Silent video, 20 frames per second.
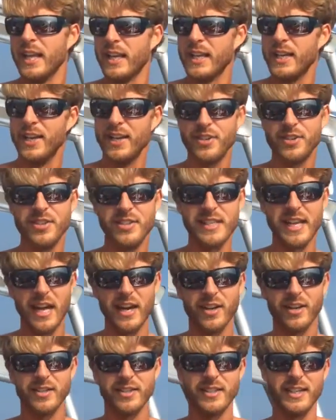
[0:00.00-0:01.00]
Conditions
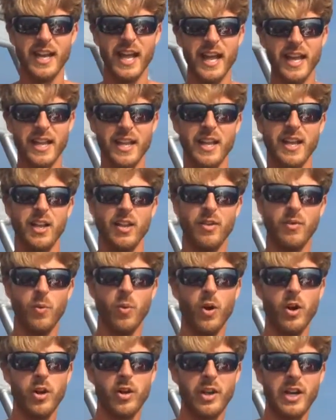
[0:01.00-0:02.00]
out here today, the
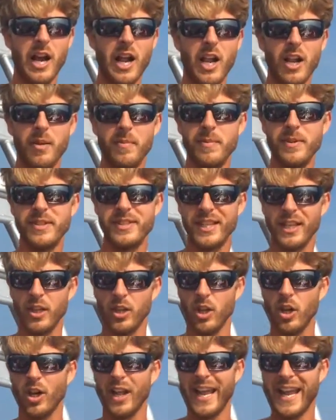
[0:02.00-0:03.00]
water column is a
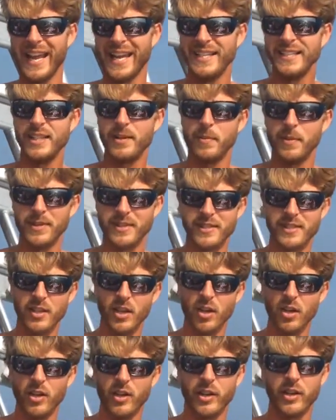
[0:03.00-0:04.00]
little hazy, but
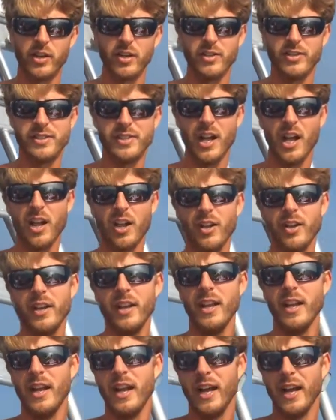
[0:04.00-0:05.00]
still a good solid,
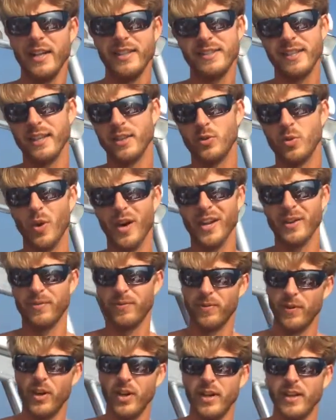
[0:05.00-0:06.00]
I'd say 20
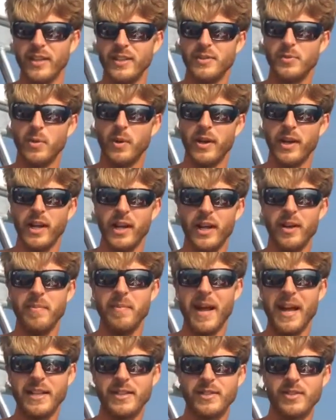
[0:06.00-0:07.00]
foot is what
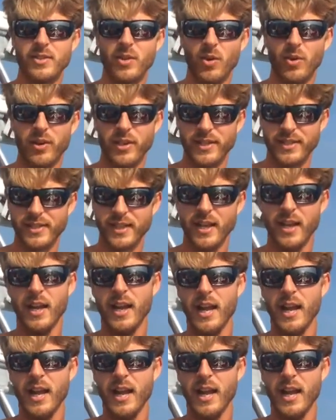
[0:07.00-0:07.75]
Matt's told us.